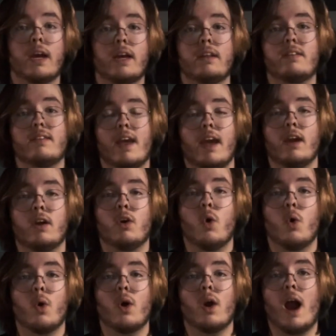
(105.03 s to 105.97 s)
a
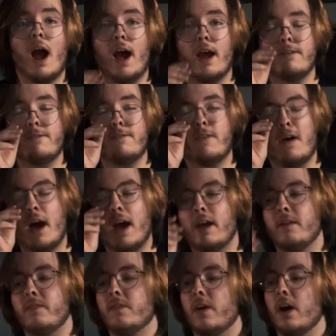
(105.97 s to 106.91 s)
Core
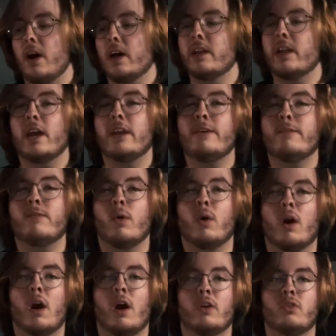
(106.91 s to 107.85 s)
i5
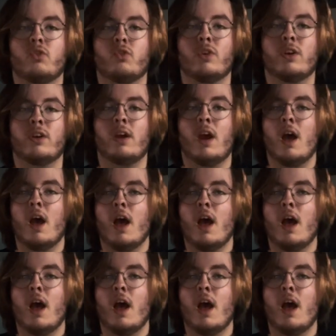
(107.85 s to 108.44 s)
9400.